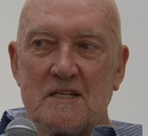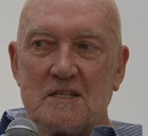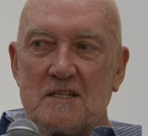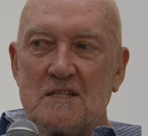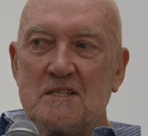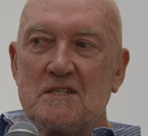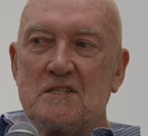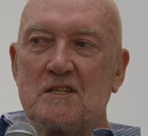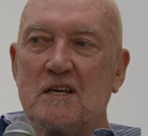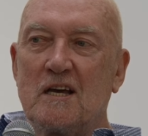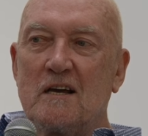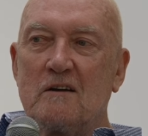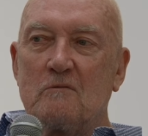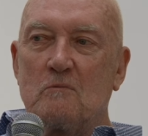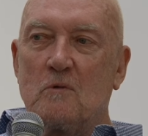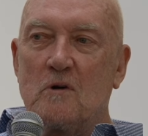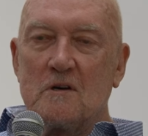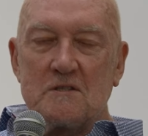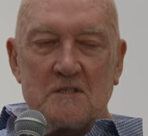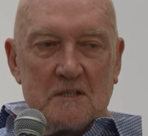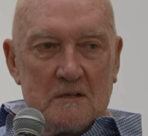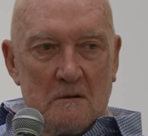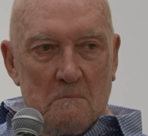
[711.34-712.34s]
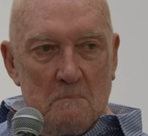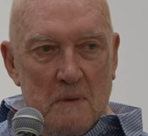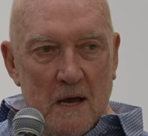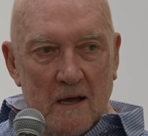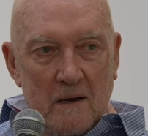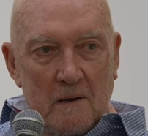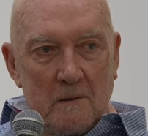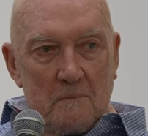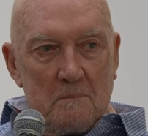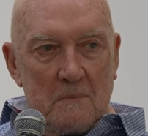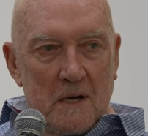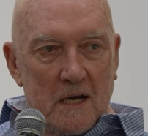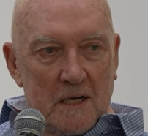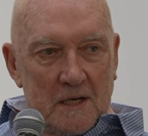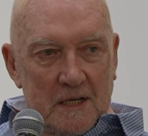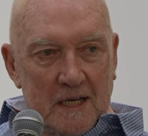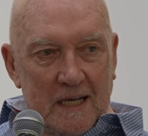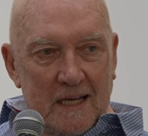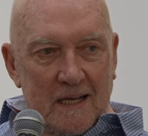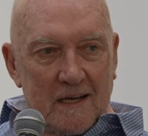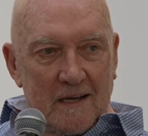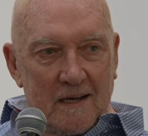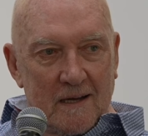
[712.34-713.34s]
So it wasn't about the
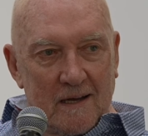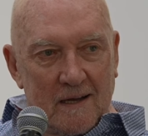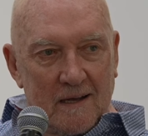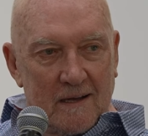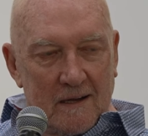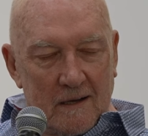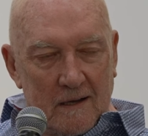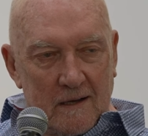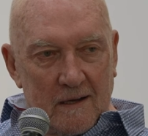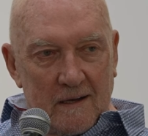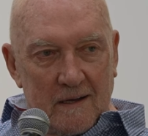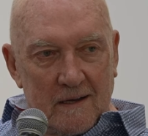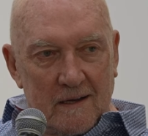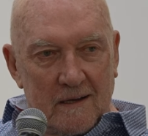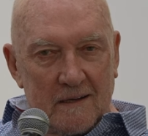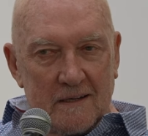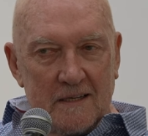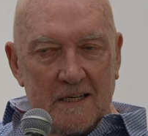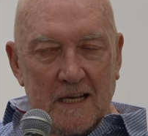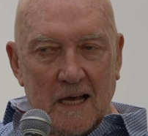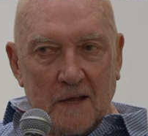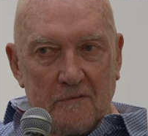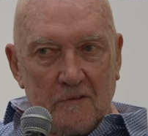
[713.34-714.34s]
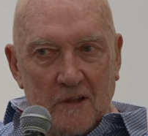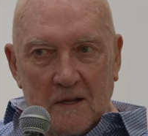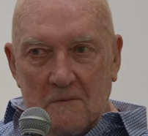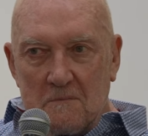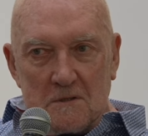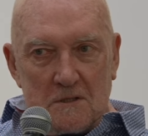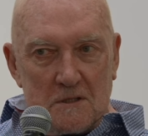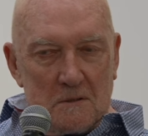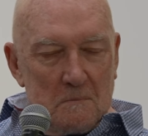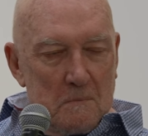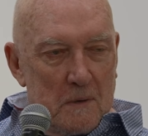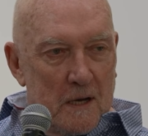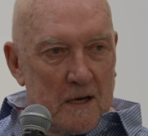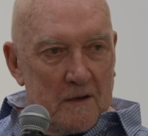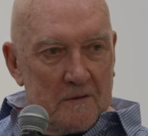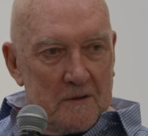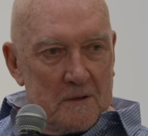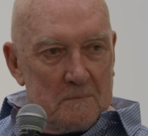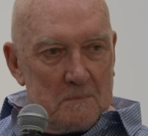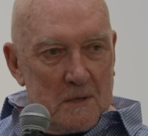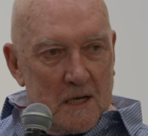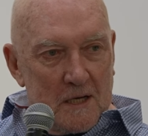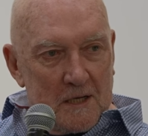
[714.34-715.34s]
money. Nothing was about the
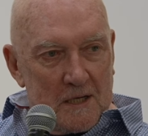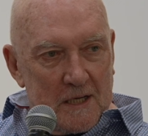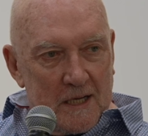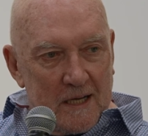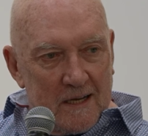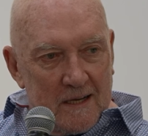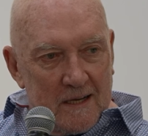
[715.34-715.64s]
money.